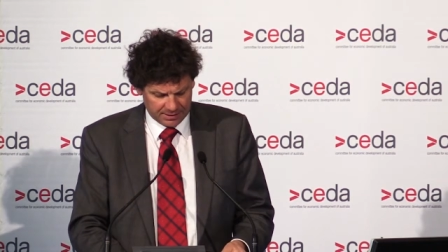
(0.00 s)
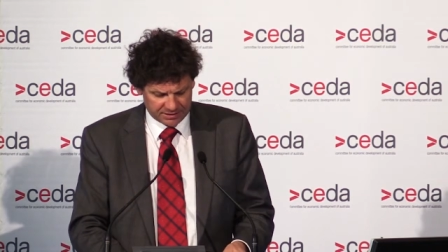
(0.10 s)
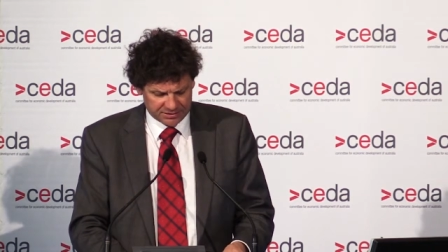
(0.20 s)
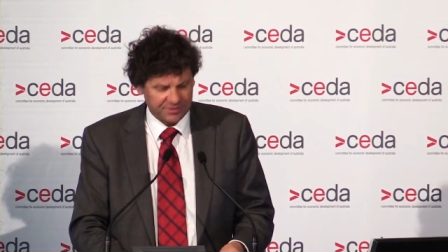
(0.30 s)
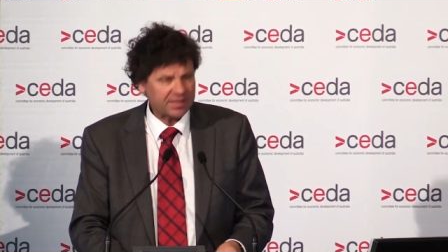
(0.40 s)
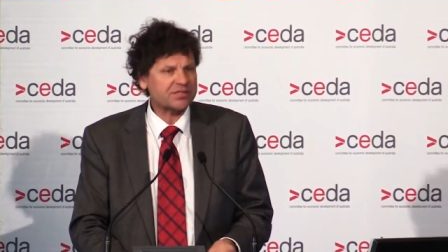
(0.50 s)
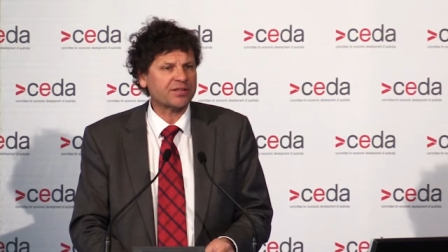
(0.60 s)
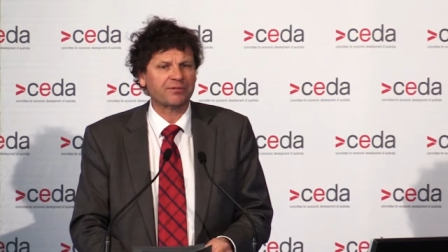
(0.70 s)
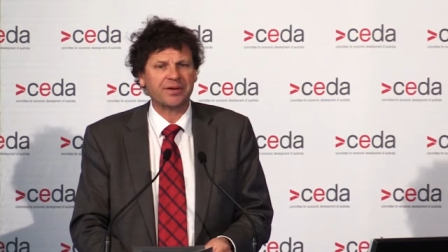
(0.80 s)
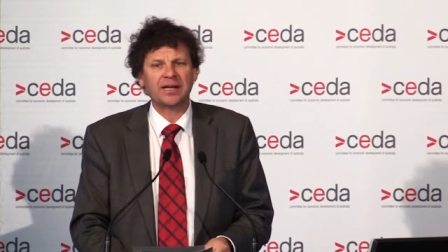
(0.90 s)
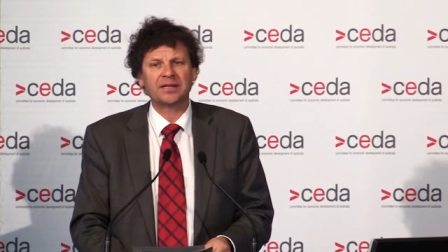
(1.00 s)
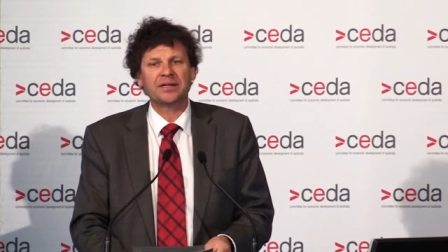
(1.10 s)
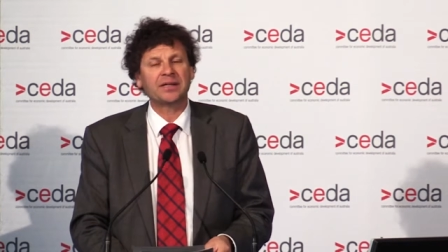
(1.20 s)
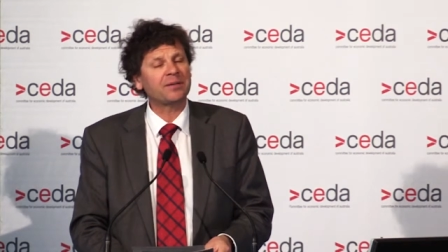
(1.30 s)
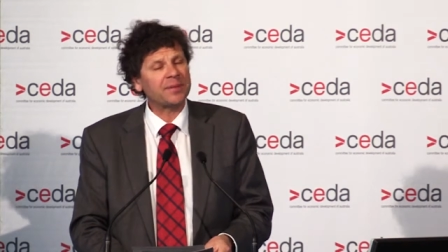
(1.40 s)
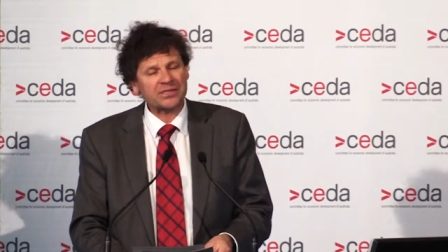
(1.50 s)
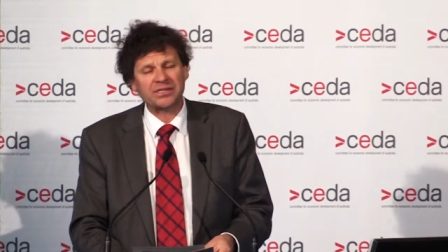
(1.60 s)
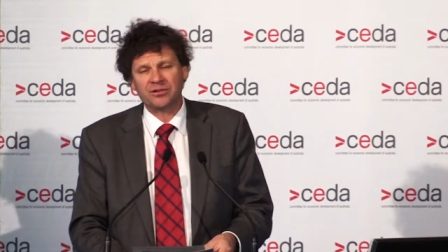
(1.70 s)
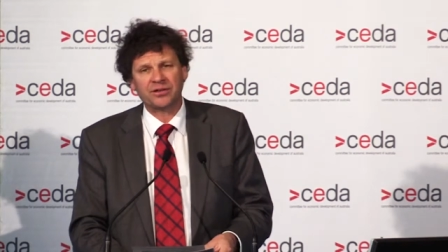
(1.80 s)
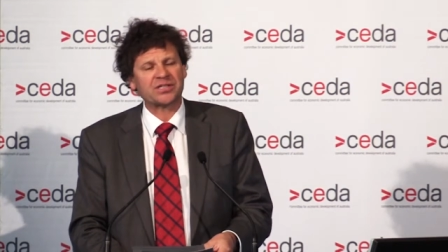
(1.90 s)
And so that's the reality, and I'm
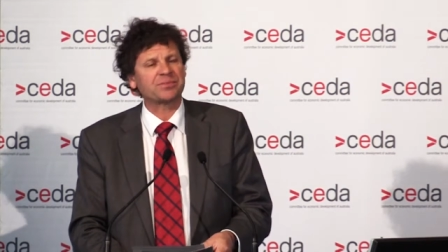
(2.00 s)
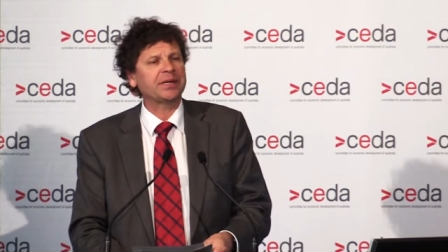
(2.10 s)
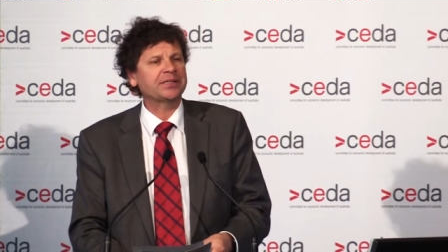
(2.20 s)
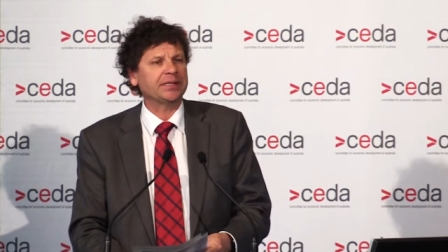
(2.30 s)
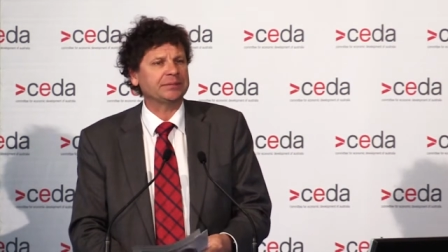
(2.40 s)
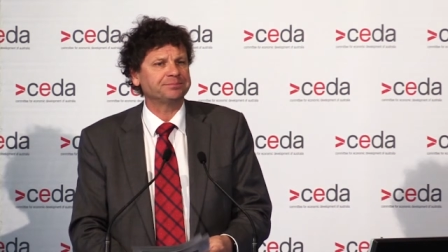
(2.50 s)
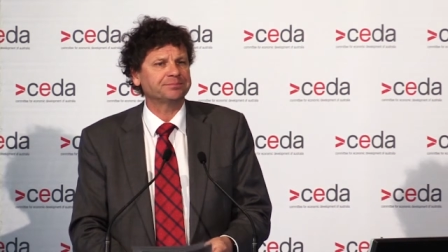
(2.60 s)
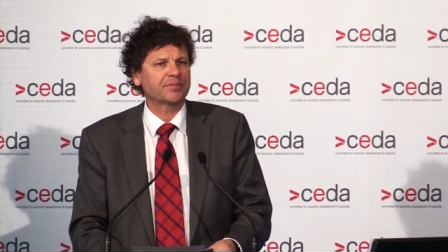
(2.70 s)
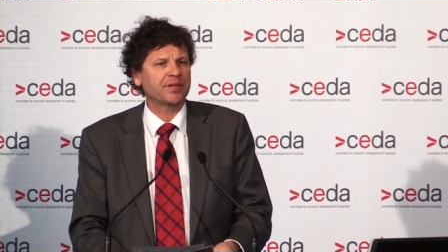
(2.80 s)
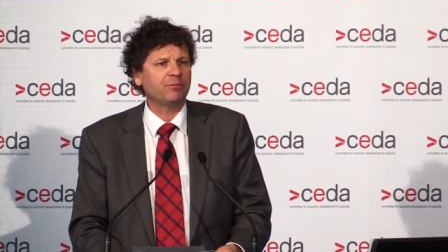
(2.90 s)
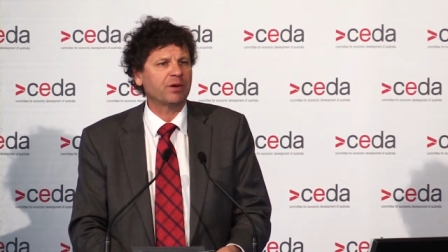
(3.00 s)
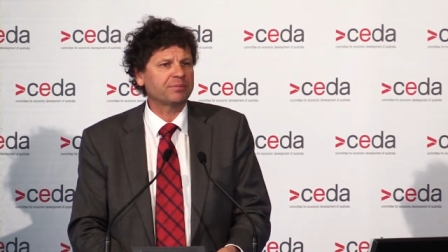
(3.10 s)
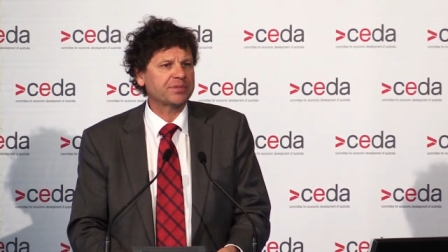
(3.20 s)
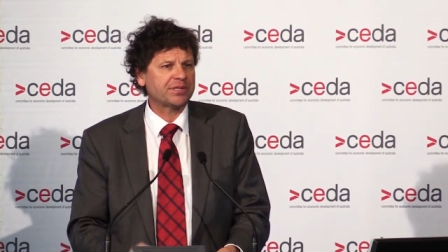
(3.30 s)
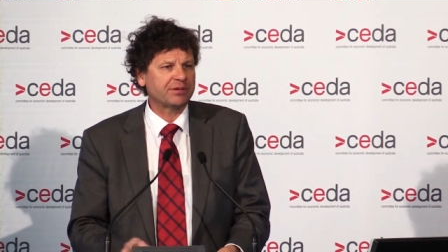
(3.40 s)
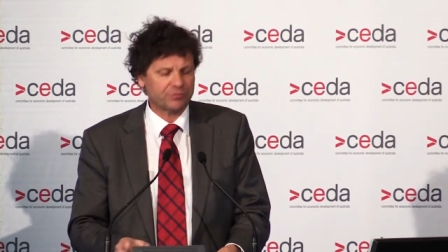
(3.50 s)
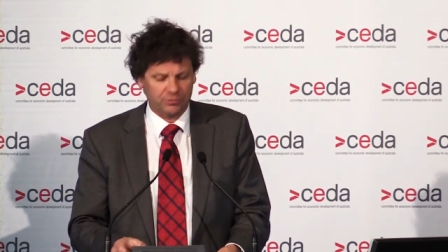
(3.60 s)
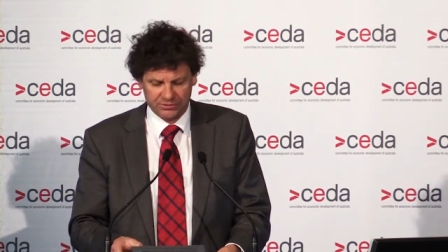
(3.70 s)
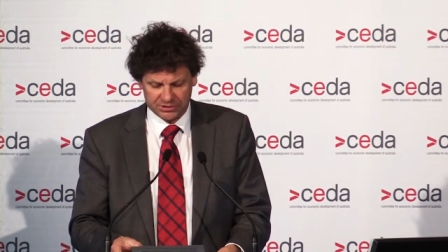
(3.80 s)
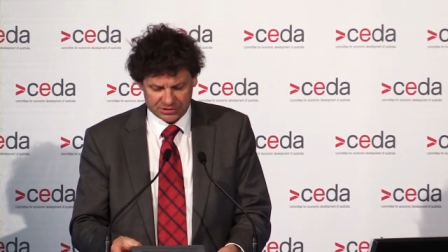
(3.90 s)
actually not expecting that 1%
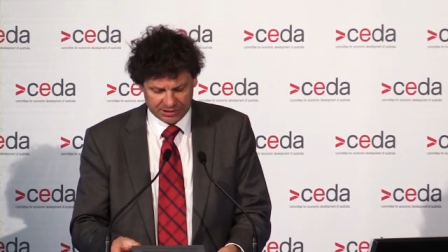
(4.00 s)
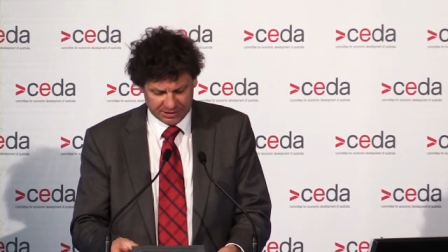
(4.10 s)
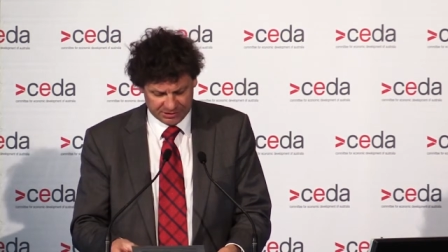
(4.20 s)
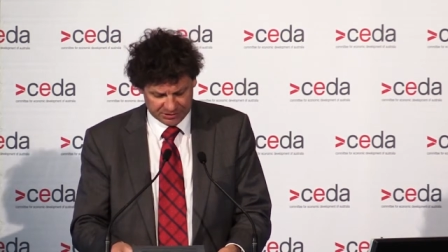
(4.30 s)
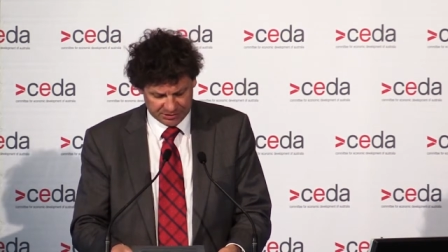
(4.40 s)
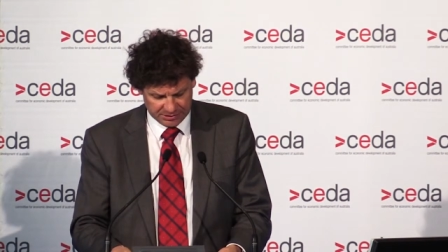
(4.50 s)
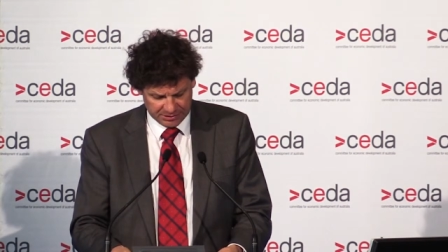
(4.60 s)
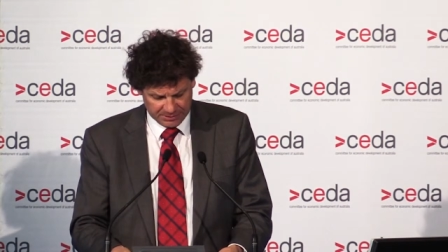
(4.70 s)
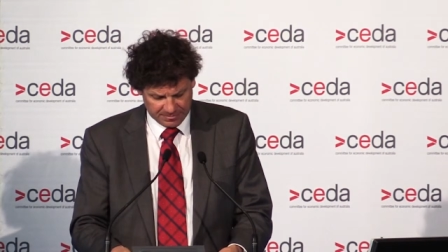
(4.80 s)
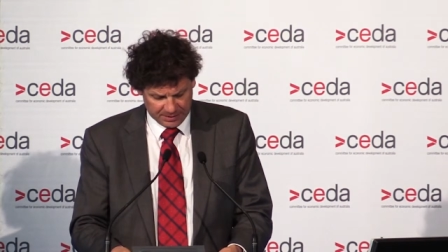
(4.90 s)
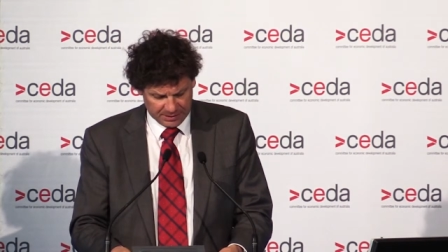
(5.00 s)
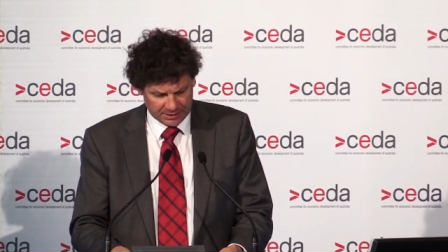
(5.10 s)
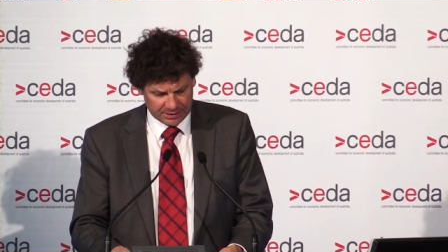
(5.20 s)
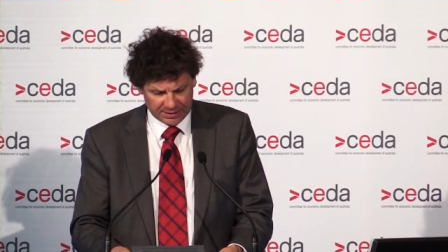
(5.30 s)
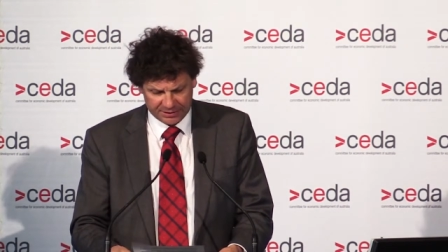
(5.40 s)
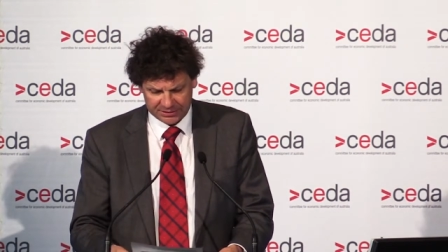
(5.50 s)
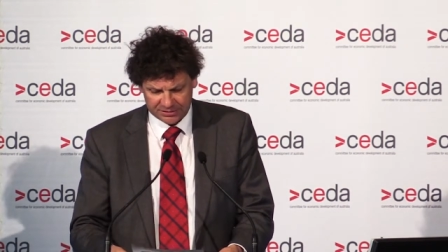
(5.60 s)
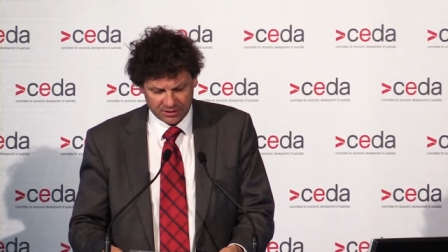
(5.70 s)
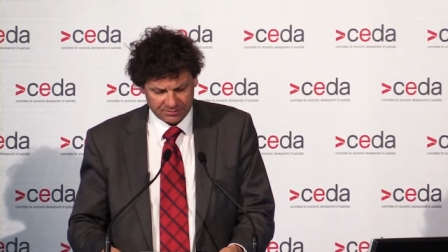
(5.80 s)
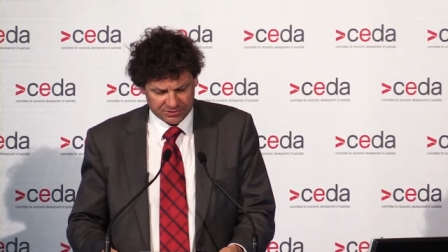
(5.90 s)
rule to change
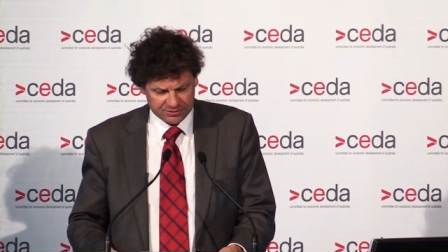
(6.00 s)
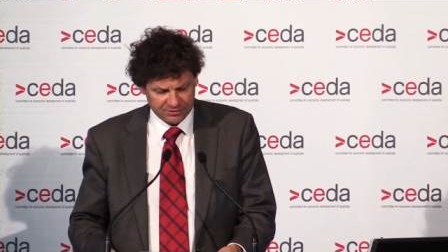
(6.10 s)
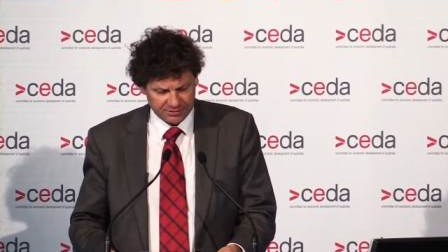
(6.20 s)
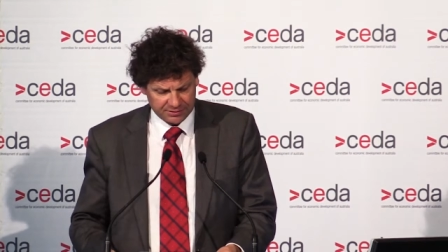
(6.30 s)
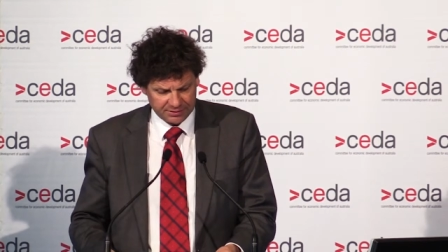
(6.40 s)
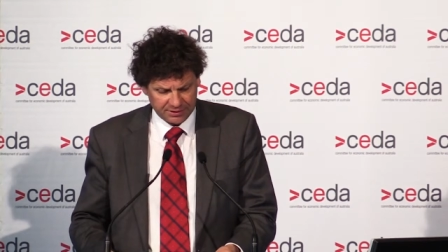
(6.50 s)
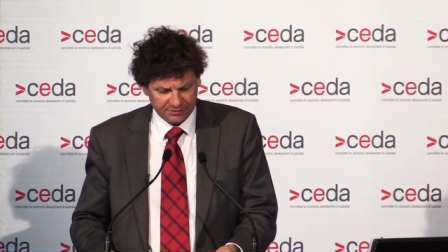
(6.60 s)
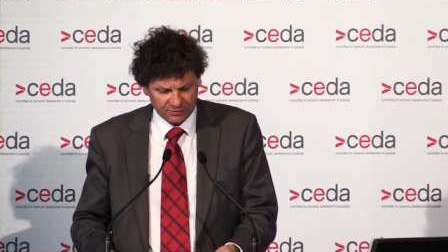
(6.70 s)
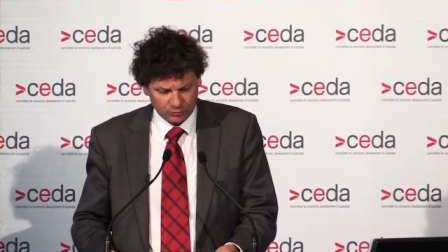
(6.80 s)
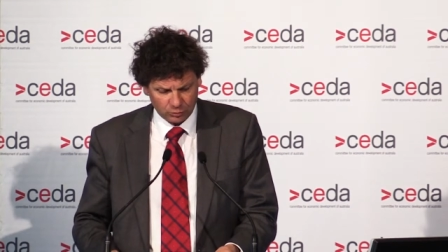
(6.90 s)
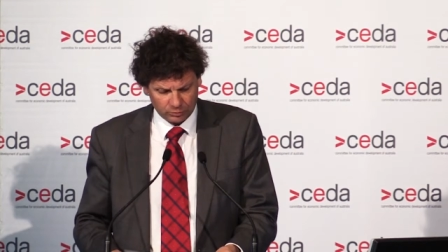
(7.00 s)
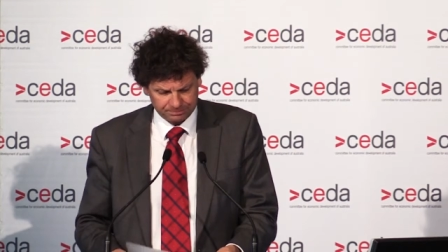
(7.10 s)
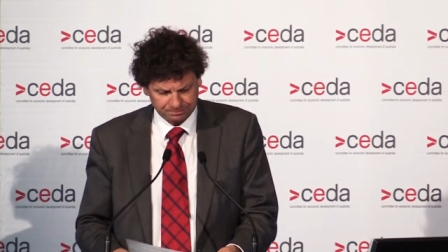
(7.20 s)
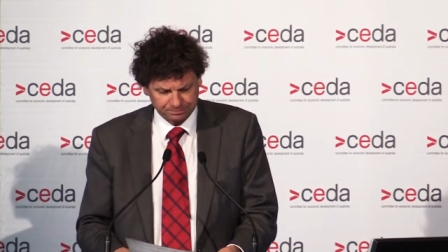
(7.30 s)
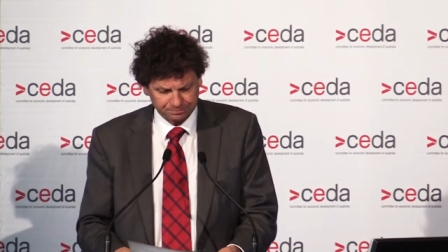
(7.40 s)
anytime soon, if at all.